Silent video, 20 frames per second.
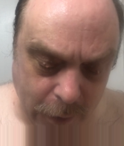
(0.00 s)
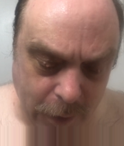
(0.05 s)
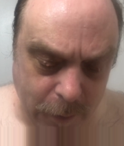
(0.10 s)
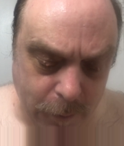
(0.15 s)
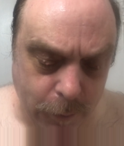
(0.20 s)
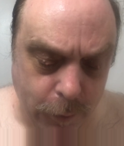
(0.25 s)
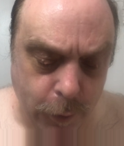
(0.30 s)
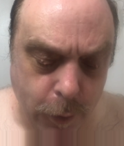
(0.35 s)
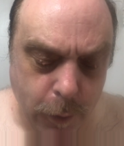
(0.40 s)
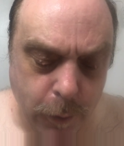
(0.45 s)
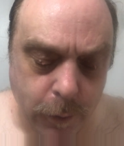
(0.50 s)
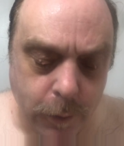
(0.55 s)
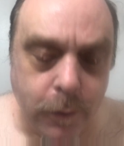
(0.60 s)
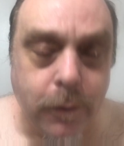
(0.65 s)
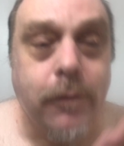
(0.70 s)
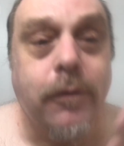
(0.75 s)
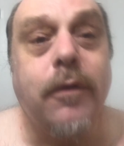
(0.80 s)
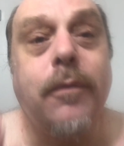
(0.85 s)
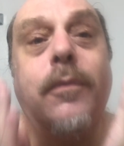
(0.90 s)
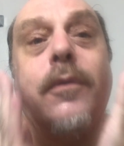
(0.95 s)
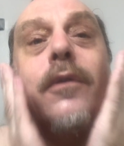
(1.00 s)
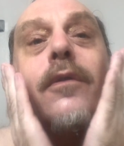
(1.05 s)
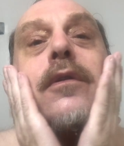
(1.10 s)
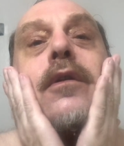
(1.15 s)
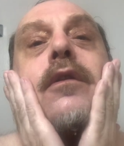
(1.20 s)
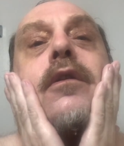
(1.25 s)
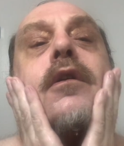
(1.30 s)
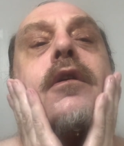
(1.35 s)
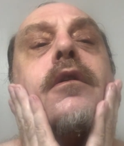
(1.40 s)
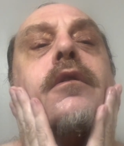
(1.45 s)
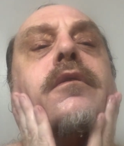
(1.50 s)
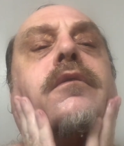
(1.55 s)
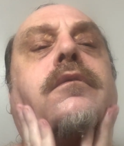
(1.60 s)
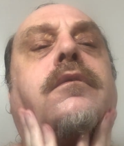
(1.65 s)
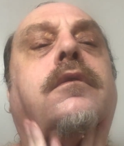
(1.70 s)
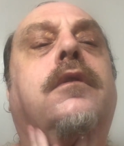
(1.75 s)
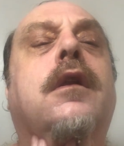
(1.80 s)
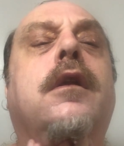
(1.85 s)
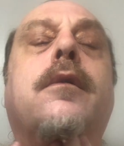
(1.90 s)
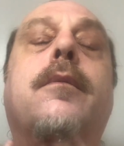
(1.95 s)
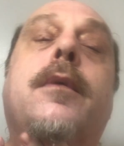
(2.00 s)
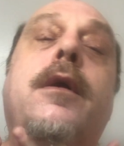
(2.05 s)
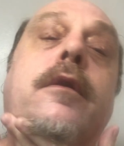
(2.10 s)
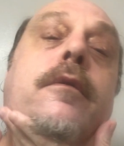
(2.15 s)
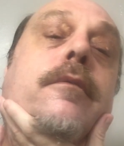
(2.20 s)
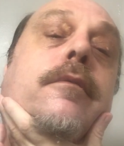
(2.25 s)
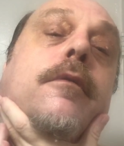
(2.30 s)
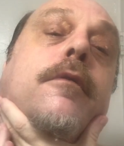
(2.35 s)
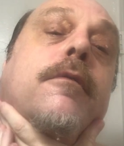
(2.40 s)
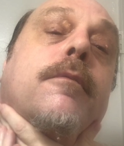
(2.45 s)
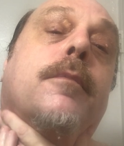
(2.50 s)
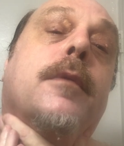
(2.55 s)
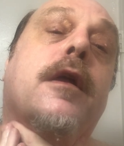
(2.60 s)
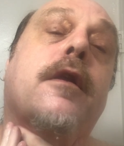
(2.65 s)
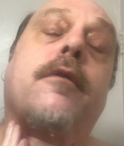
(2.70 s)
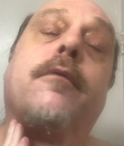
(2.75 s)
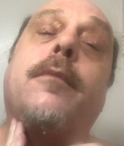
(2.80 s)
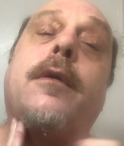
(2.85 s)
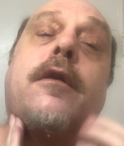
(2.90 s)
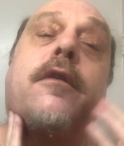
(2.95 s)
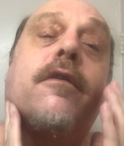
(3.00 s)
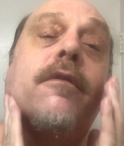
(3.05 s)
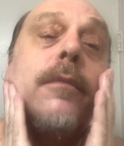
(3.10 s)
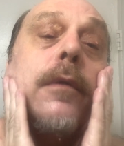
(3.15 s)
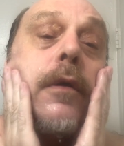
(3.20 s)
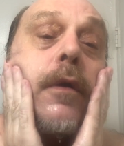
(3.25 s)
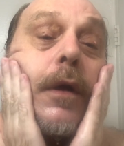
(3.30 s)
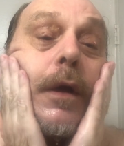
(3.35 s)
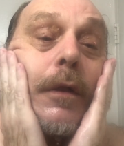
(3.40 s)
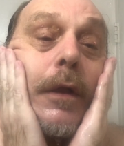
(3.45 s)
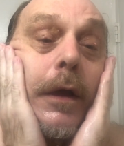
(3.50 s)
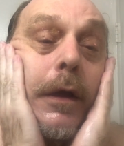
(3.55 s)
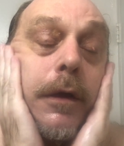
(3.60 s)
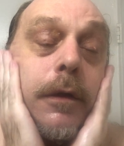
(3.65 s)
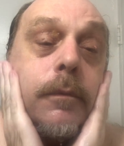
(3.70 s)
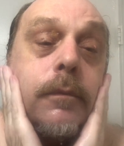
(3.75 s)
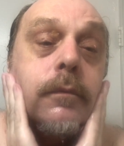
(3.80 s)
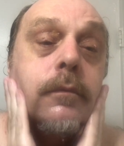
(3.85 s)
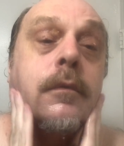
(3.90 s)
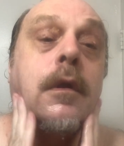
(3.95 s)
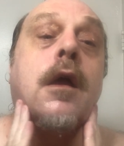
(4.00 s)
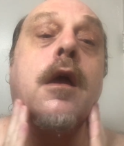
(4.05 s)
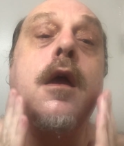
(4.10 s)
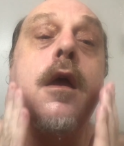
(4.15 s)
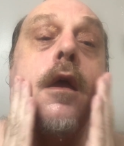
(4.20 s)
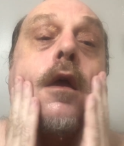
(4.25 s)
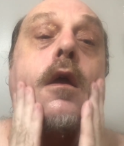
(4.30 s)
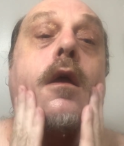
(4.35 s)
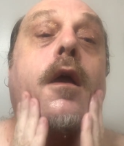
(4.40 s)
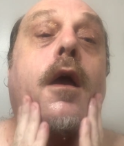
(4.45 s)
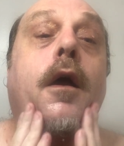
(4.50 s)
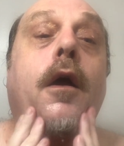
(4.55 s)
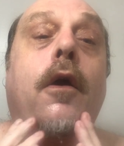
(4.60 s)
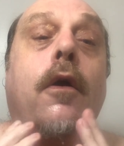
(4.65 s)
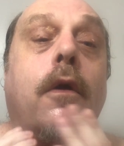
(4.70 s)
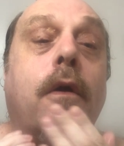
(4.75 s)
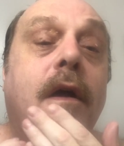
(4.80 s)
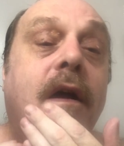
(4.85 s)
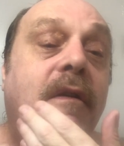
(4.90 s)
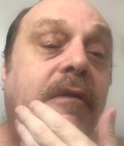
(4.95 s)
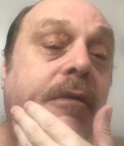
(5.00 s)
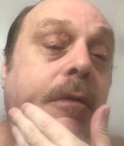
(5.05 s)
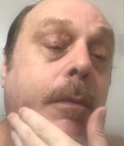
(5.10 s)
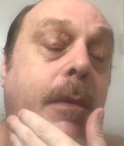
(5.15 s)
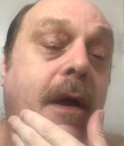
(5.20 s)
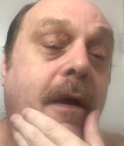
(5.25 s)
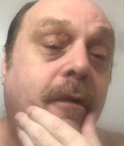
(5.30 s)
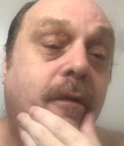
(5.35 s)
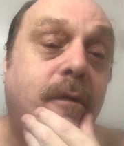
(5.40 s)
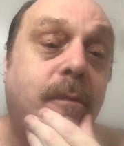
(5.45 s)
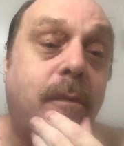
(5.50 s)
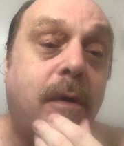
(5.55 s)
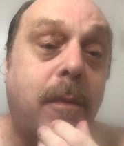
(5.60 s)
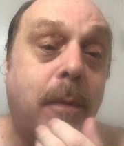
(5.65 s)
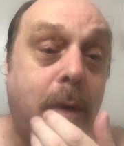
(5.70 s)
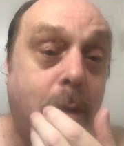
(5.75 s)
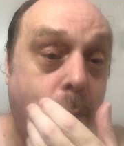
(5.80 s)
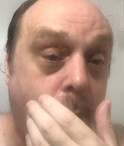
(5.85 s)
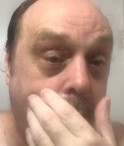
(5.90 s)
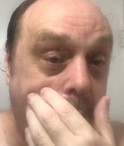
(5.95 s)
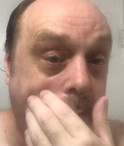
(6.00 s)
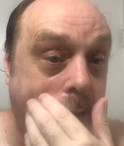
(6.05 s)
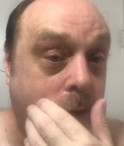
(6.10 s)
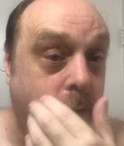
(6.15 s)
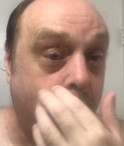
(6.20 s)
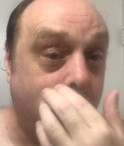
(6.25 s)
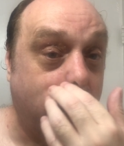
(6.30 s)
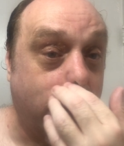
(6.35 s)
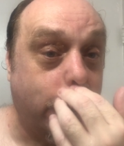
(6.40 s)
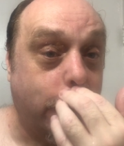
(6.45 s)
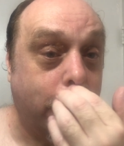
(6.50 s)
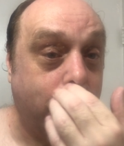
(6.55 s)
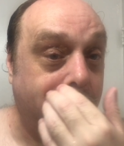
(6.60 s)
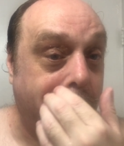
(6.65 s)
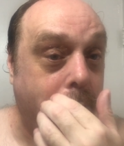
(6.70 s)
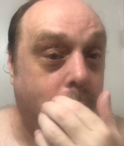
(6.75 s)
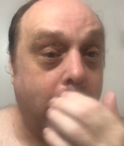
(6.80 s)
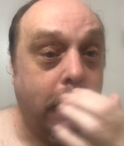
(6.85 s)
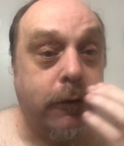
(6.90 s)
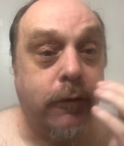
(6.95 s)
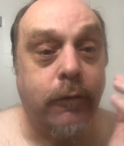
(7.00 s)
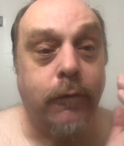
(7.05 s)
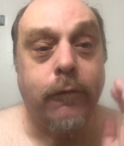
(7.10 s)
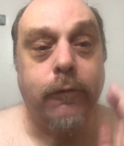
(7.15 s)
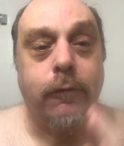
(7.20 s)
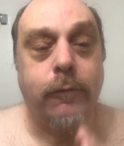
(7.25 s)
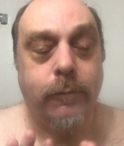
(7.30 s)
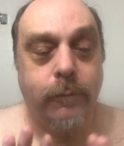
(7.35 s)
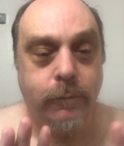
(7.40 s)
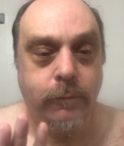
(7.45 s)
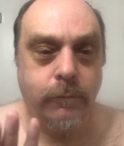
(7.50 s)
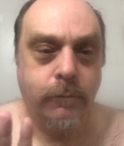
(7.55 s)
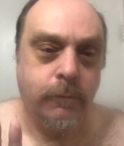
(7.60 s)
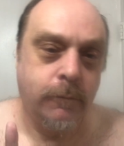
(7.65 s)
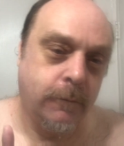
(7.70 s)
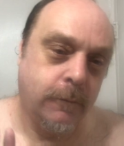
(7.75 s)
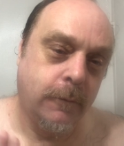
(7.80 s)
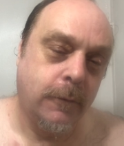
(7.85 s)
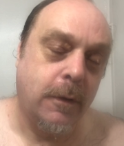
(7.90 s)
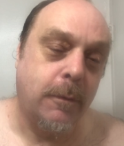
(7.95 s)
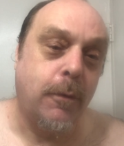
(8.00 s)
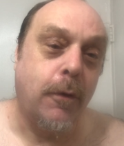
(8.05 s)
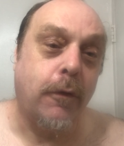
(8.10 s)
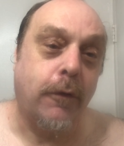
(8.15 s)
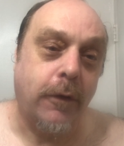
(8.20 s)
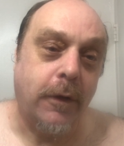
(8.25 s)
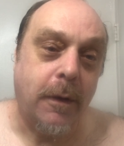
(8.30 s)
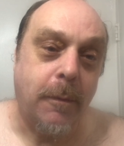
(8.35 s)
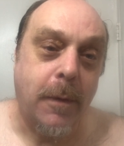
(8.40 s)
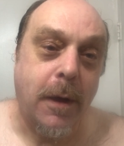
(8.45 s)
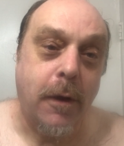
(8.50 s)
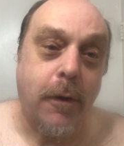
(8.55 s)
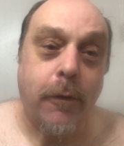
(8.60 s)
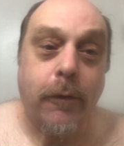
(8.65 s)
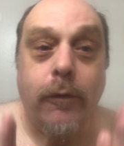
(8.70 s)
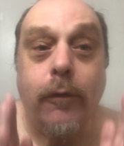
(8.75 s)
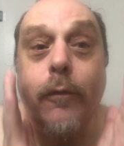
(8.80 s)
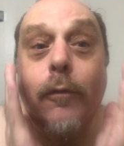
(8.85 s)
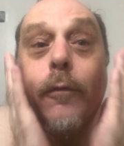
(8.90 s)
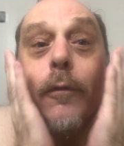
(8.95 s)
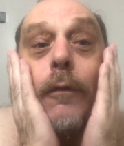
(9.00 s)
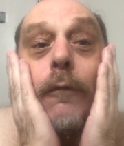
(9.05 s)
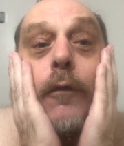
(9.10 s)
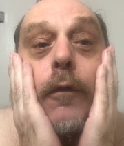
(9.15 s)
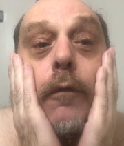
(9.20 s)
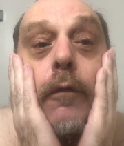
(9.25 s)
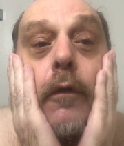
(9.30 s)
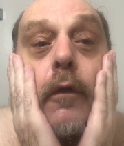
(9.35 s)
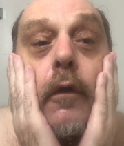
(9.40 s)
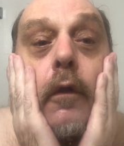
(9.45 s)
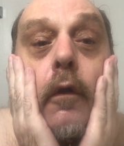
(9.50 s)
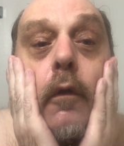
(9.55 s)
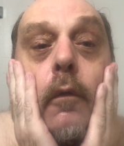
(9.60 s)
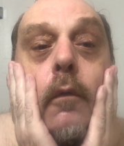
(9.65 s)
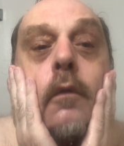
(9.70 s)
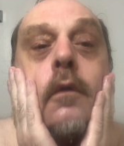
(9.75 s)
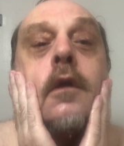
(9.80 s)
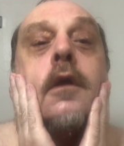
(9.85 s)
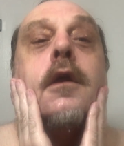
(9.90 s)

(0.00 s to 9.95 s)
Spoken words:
a brute or something like that. Not a bad smell. I like it. I'll have to pass it by my wife, see what the actual person that matters who reviews it, you know.